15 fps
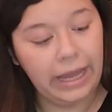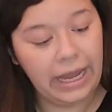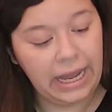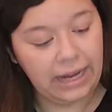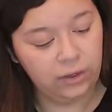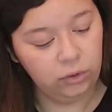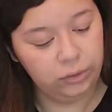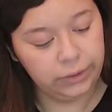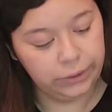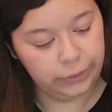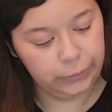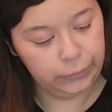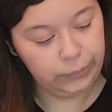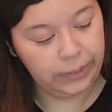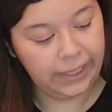I don't
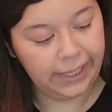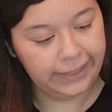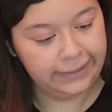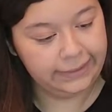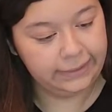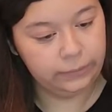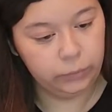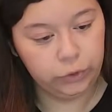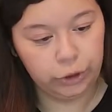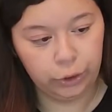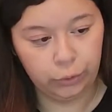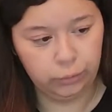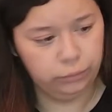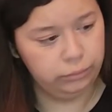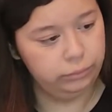know. I
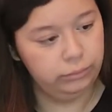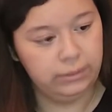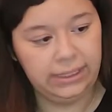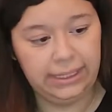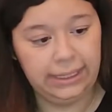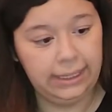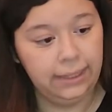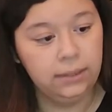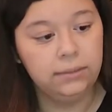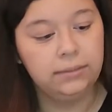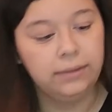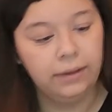don't need it.